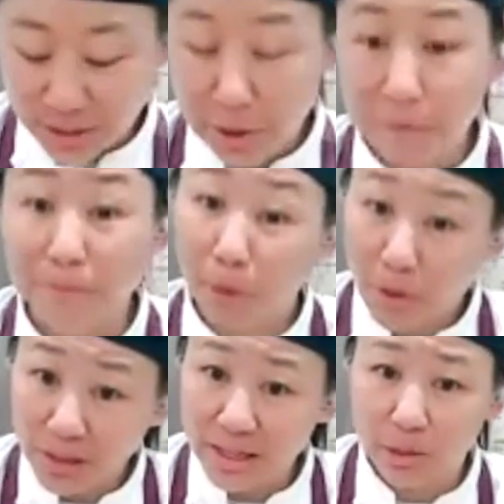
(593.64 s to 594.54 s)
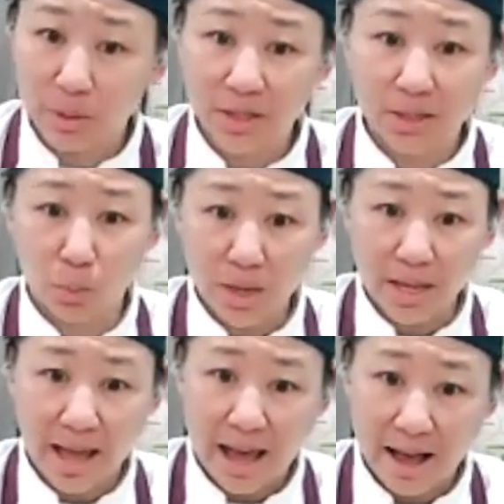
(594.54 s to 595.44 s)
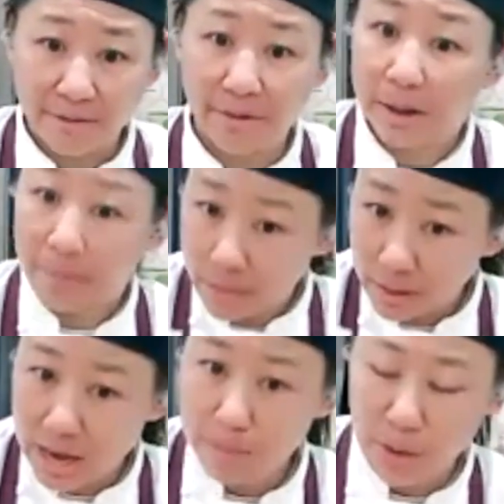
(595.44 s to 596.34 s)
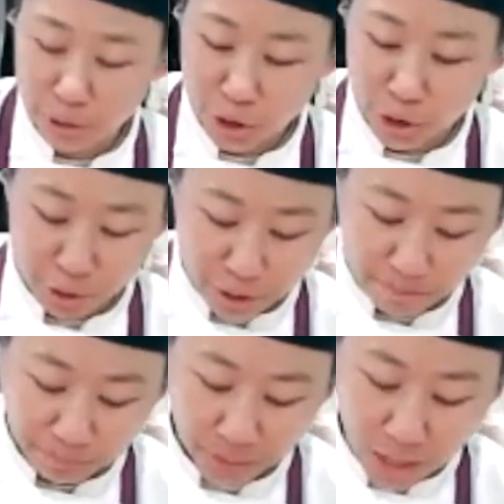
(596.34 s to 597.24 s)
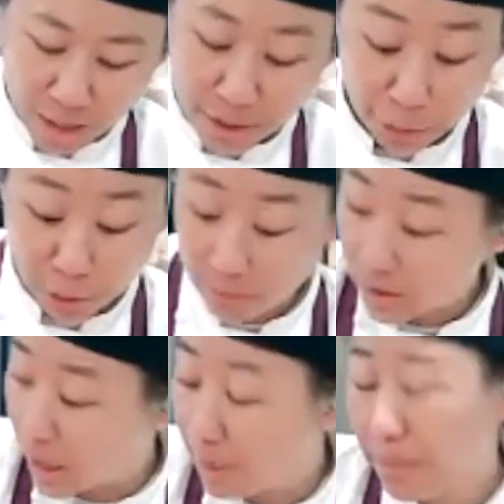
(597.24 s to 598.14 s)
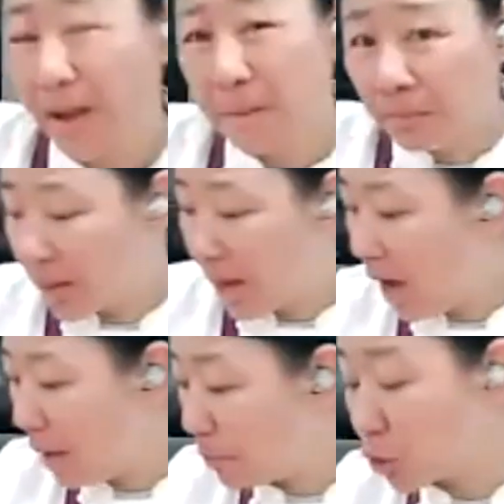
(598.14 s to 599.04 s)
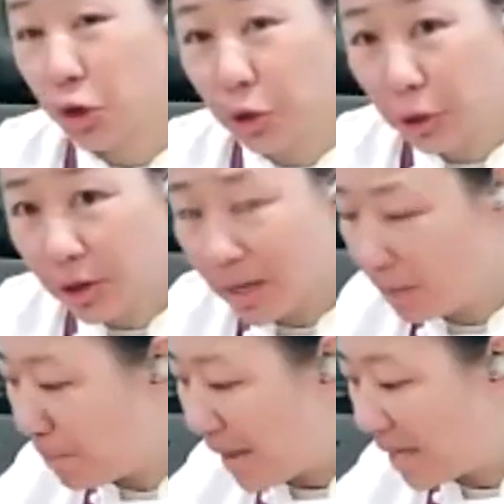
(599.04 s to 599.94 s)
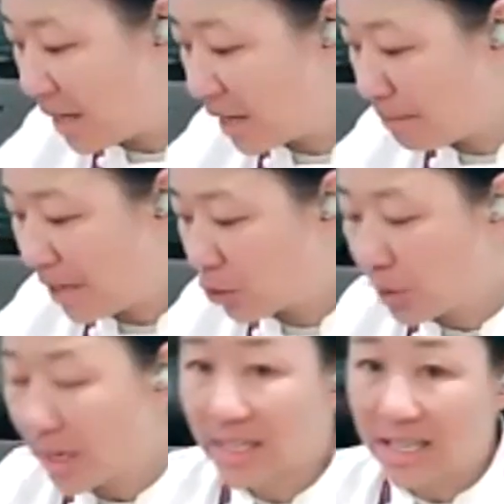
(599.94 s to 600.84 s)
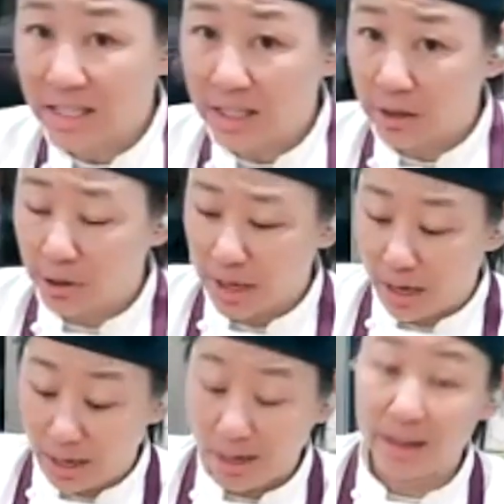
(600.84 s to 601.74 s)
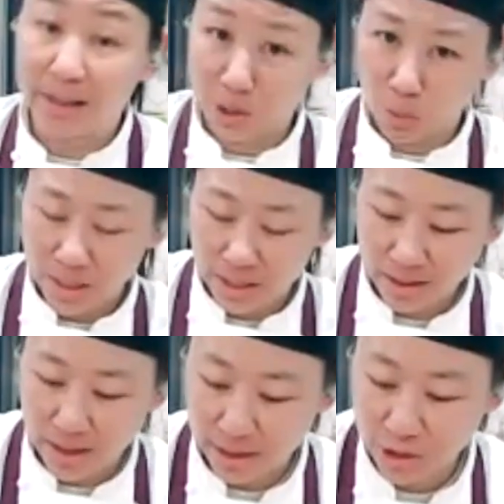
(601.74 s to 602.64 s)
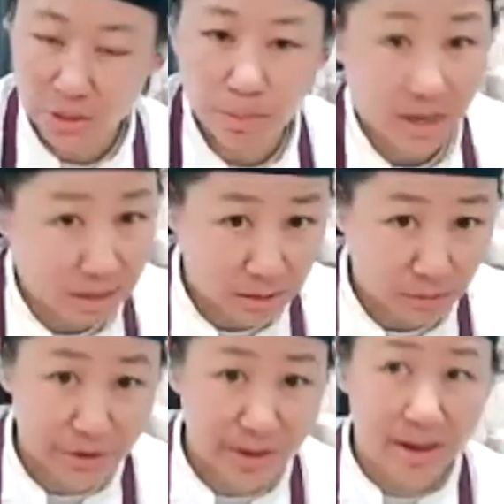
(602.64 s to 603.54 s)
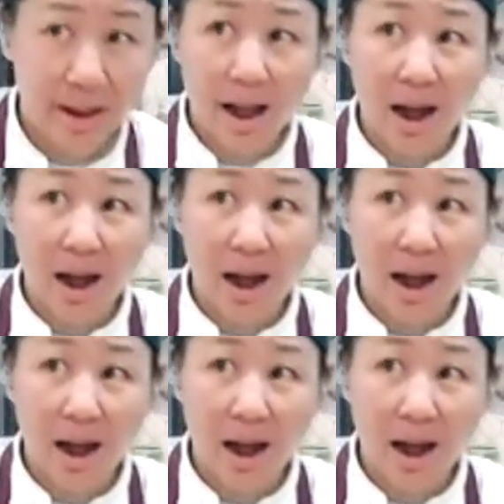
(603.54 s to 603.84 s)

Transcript: So for the liquids, we have light brown sugar, 1/3 of a cup. Sugar in baking and pastry is considered a liquid just because it's very